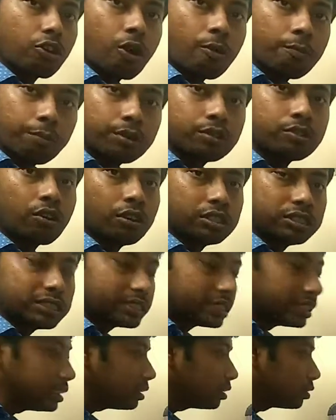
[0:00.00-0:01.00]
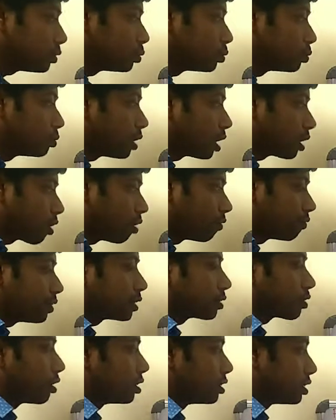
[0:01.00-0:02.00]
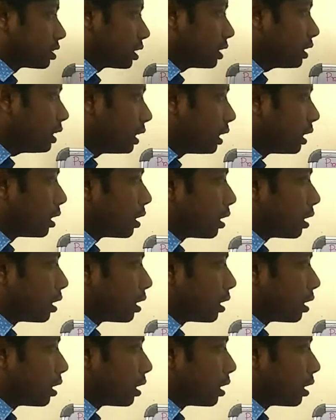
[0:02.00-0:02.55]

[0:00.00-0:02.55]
comfort condition, to do the comfort condition.